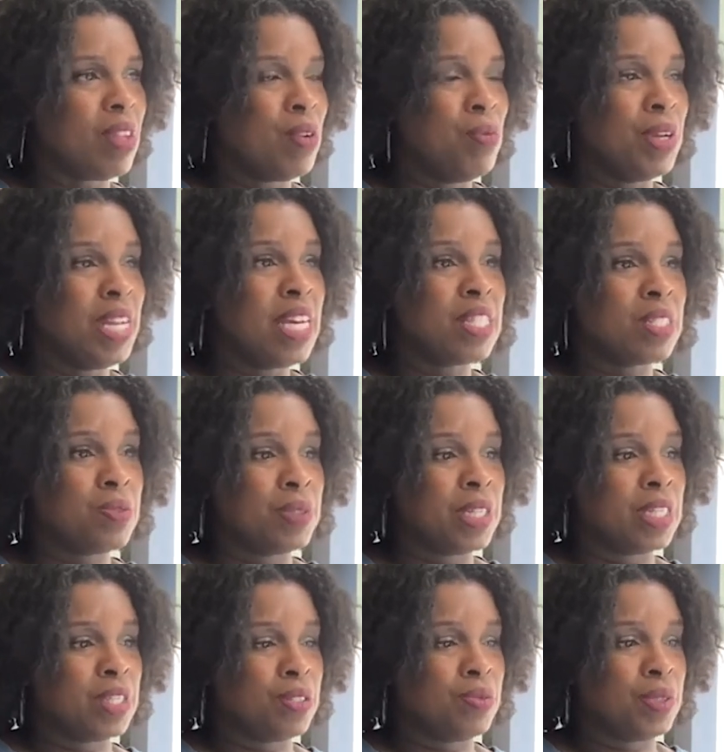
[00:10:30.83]
when that
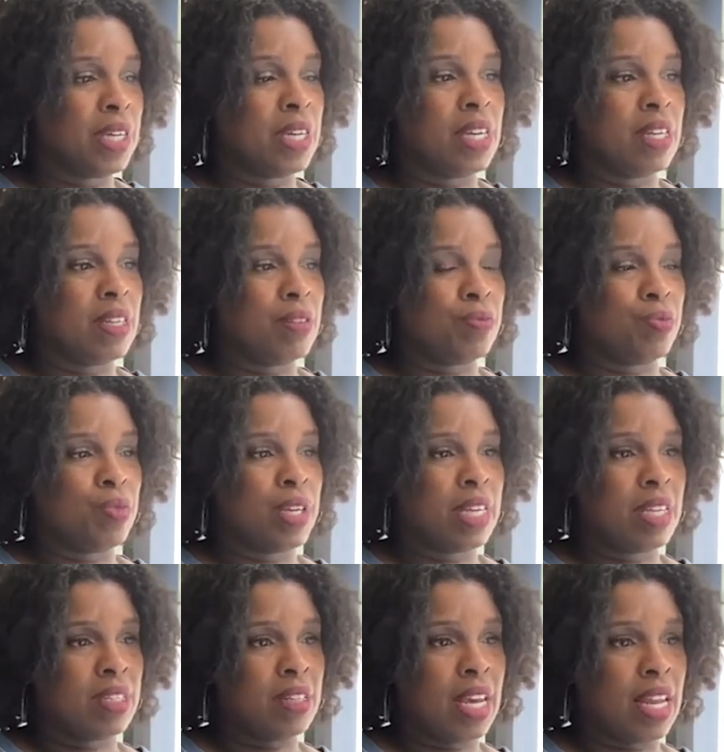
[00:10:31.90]
switched we
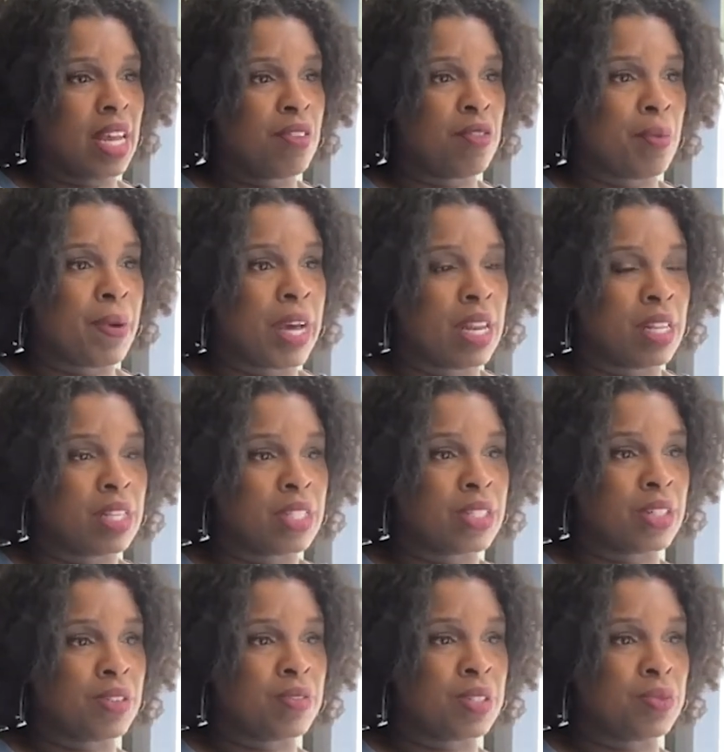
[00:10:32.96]
we had everybody the
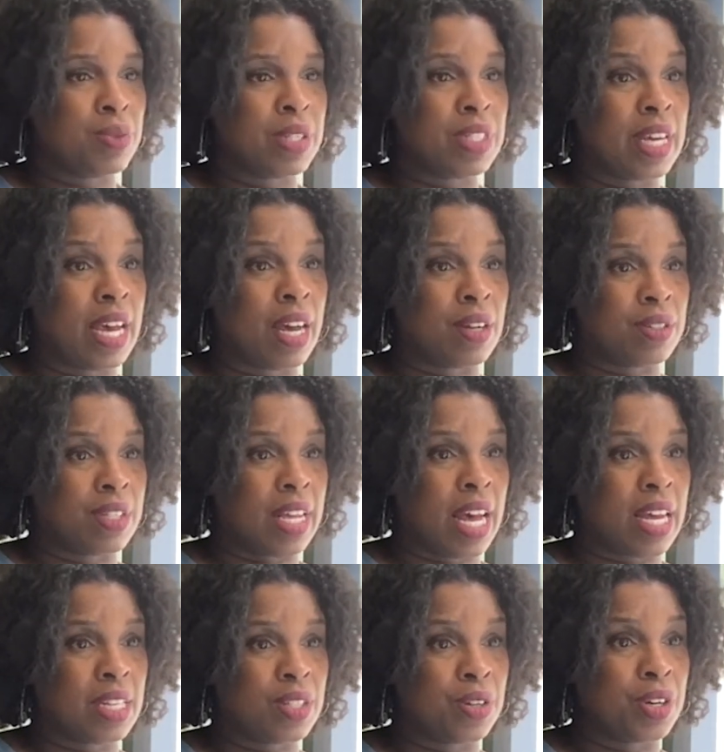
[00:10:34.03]
service went to
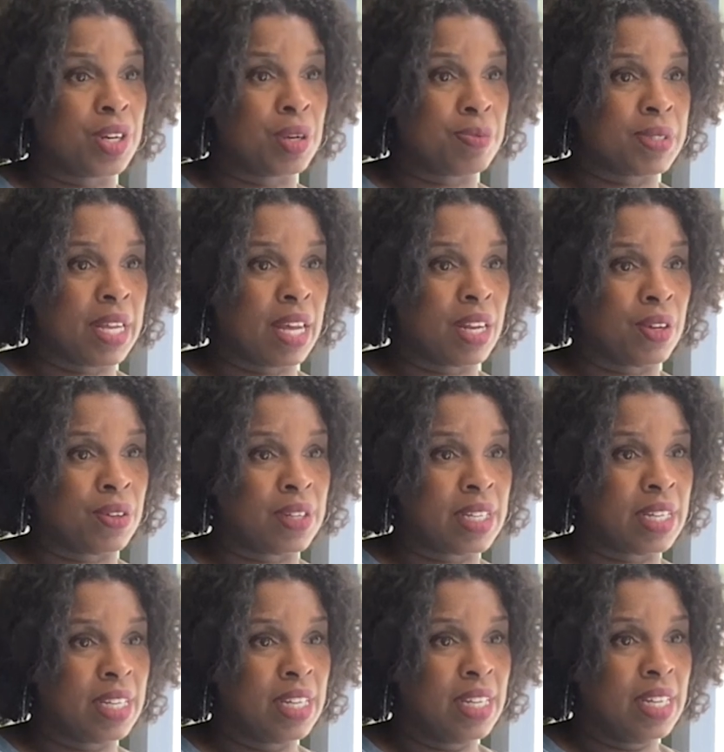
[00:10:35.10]
outside so curbside
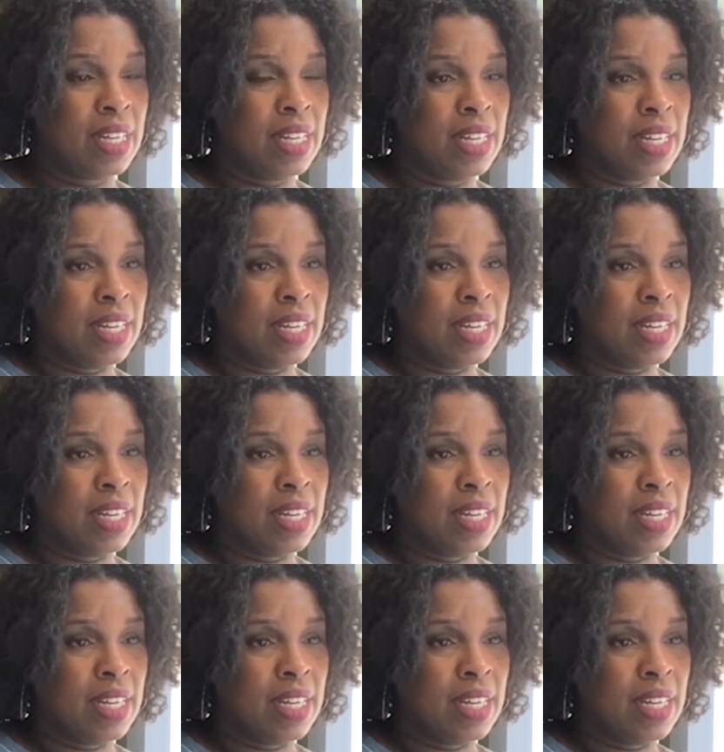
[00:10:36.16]
only okay.